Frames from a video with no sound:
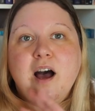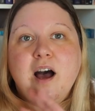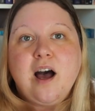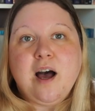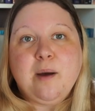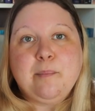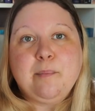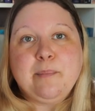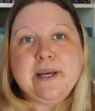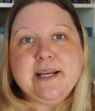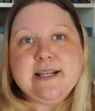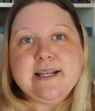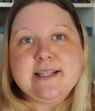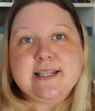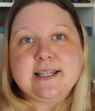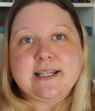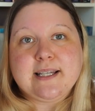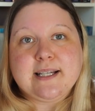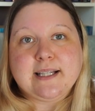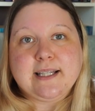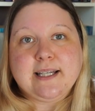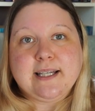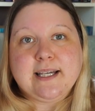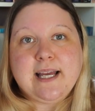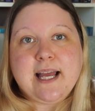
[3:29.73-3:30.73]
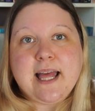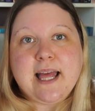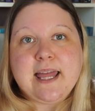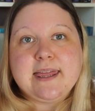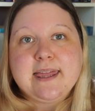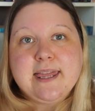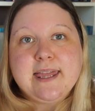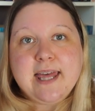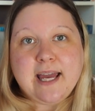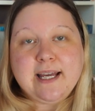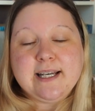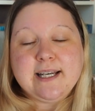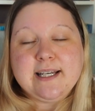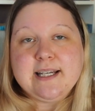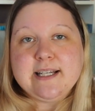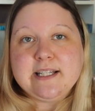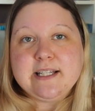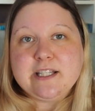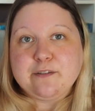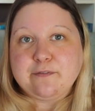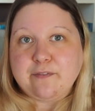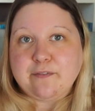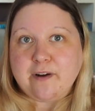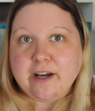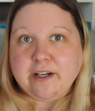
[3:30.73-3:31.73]
And basically, they need
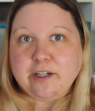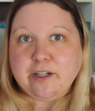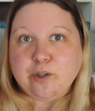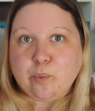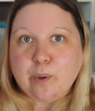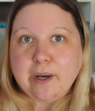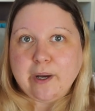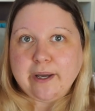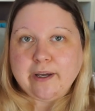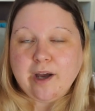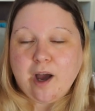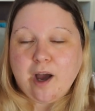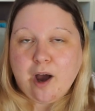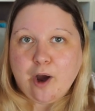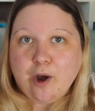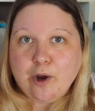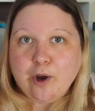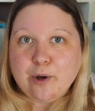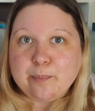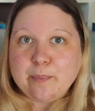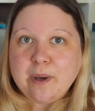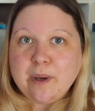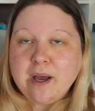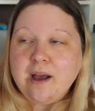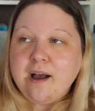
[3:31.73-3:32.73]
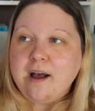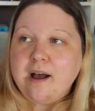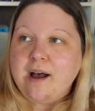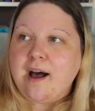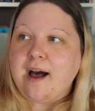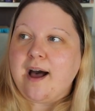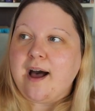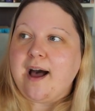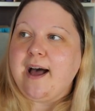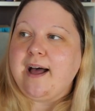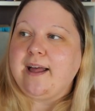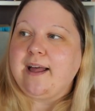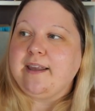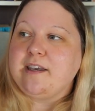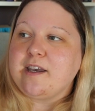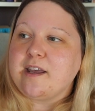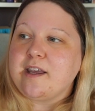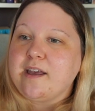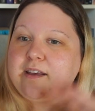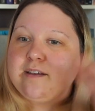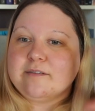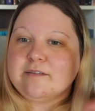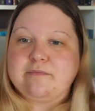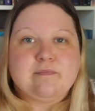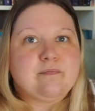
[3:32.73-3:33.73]
to find a way home. And
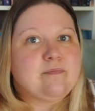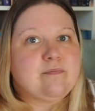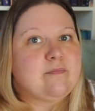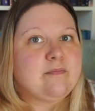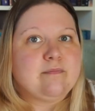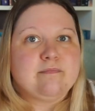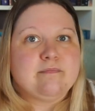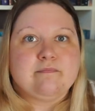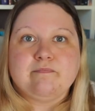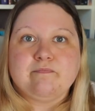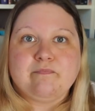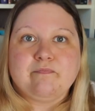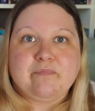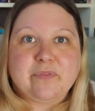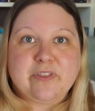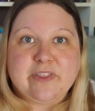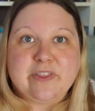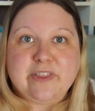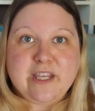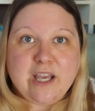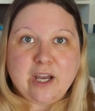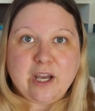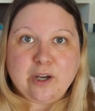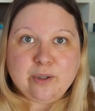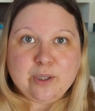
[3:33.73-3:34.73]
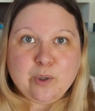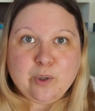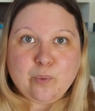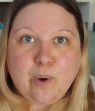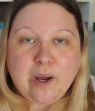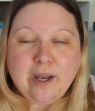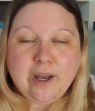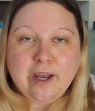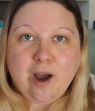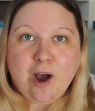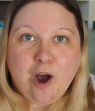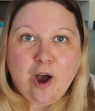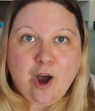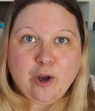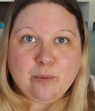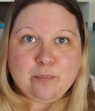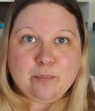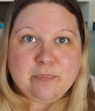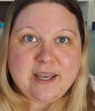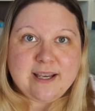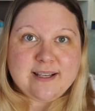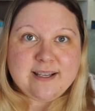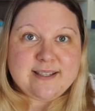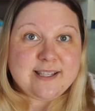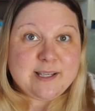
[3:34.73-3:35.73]
the only way home
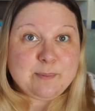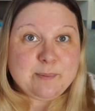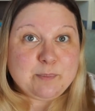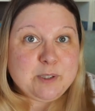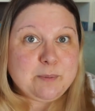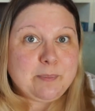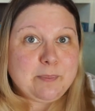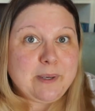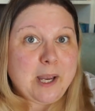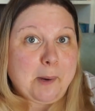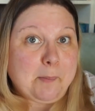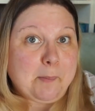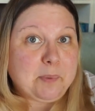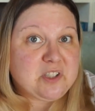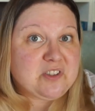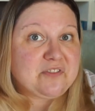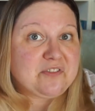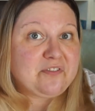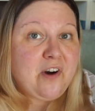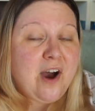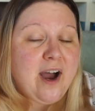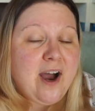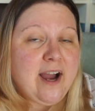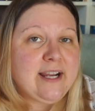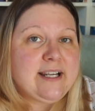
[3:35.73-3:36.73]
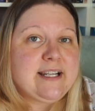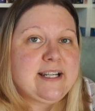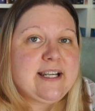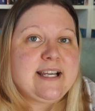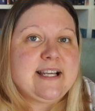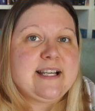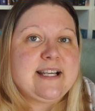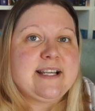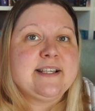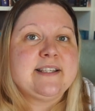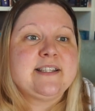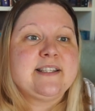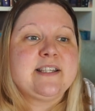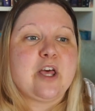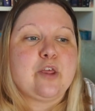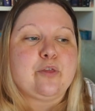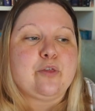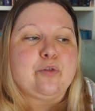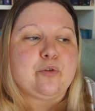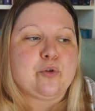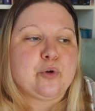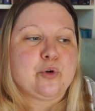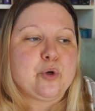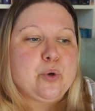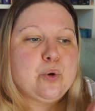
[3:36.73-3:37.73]
they seem to be able to find is
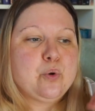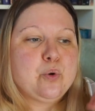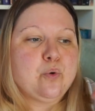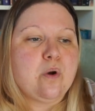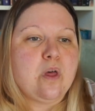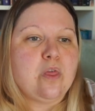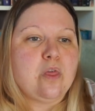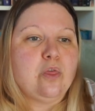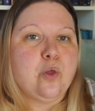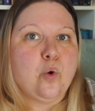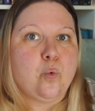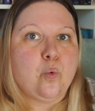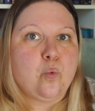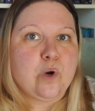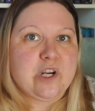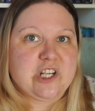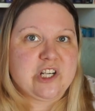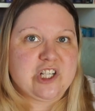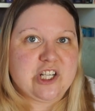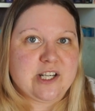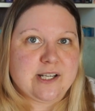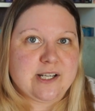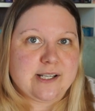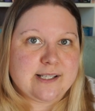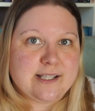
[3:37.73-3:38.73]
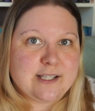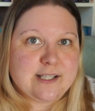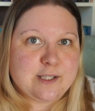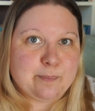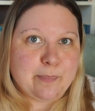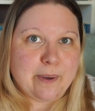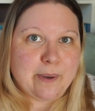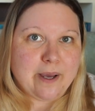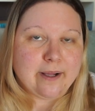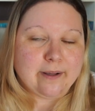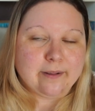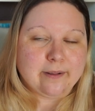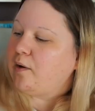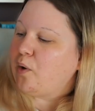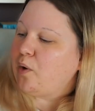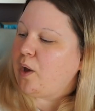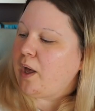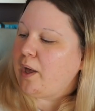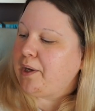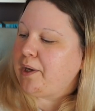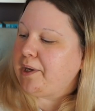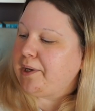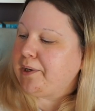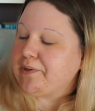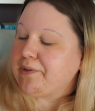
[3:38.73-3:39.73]
through the wishing spell.
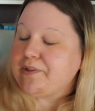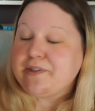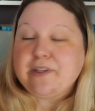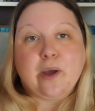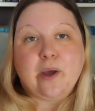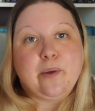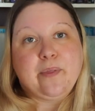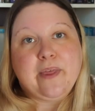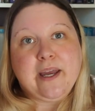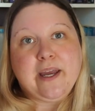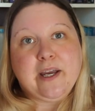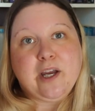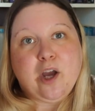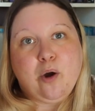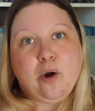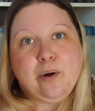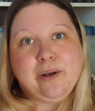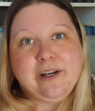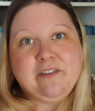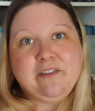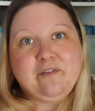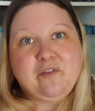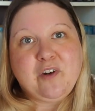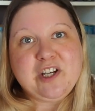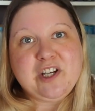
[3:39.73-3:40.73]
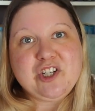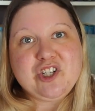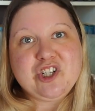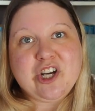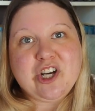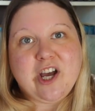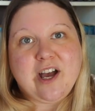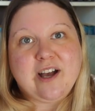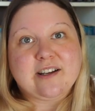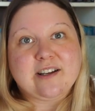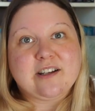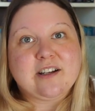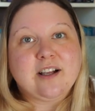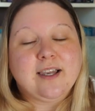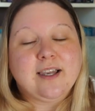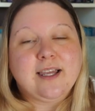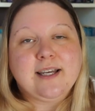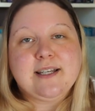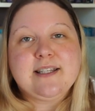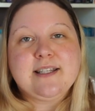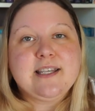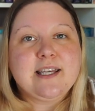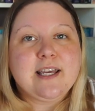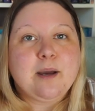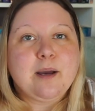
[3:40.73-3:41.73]
Uh, so they go on an adventure
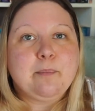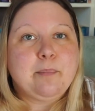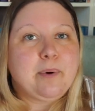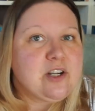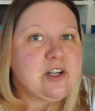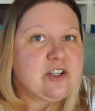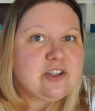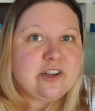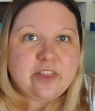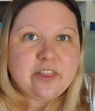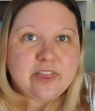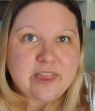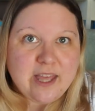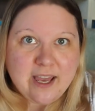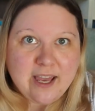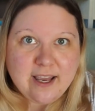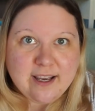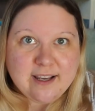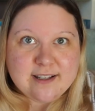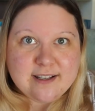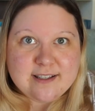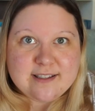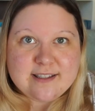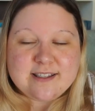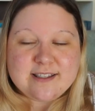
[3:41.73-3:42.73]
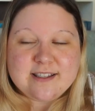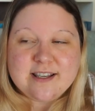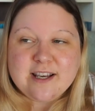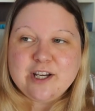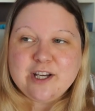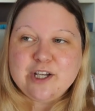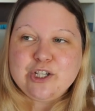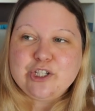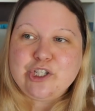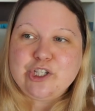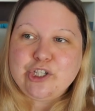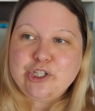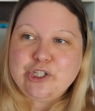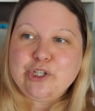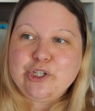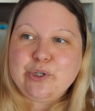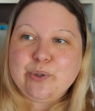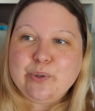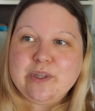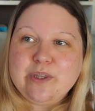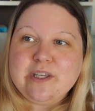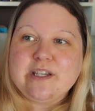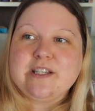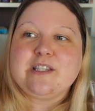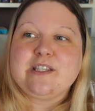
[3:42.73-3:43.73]
collecting a bunch of things to
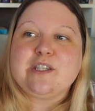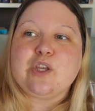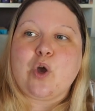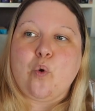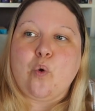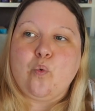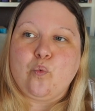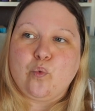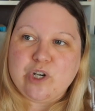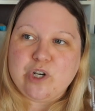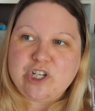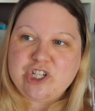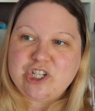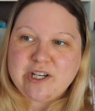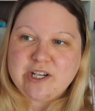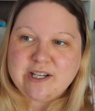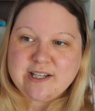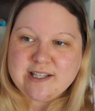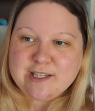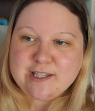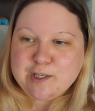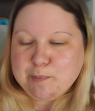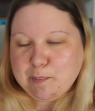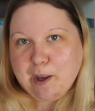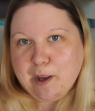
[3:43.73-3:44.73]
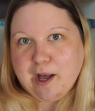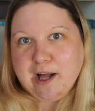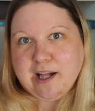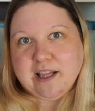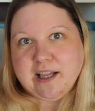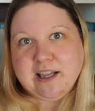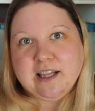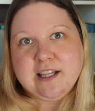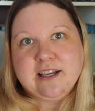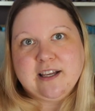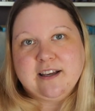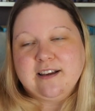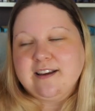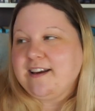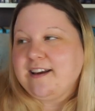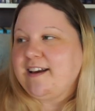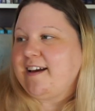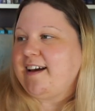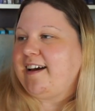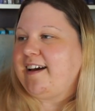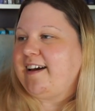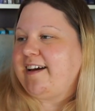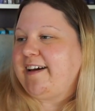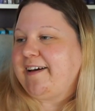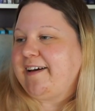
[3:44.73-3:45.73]
do this wishing spell.
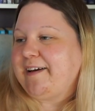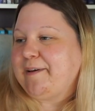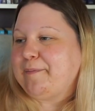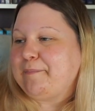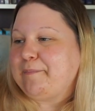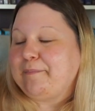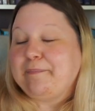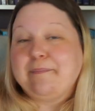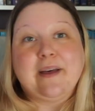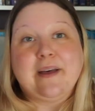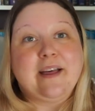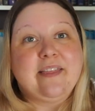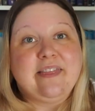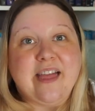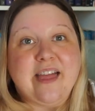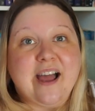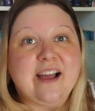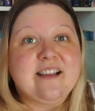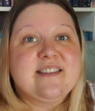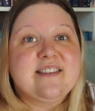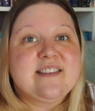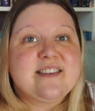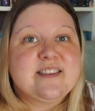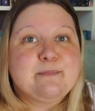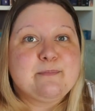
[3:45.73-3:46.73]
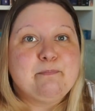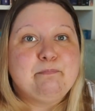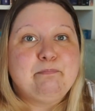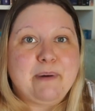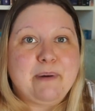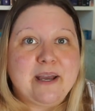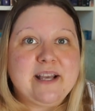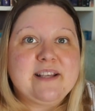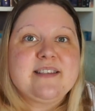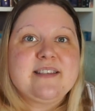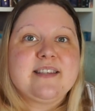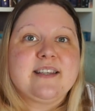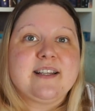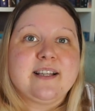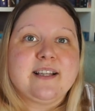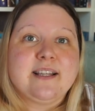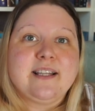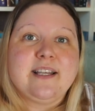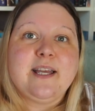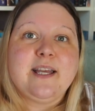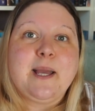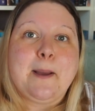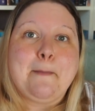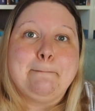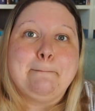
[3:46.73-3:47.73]
Um, and that's
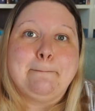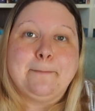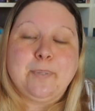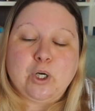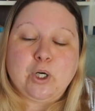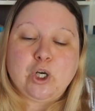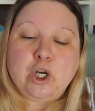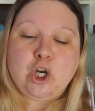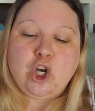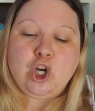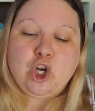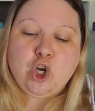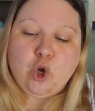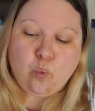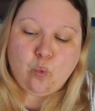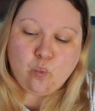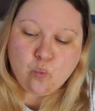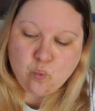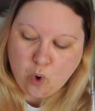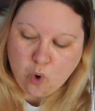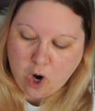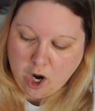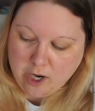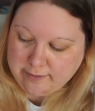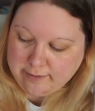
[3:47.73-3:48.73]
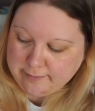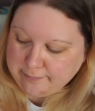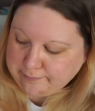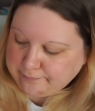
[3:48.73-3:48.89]
basically book one.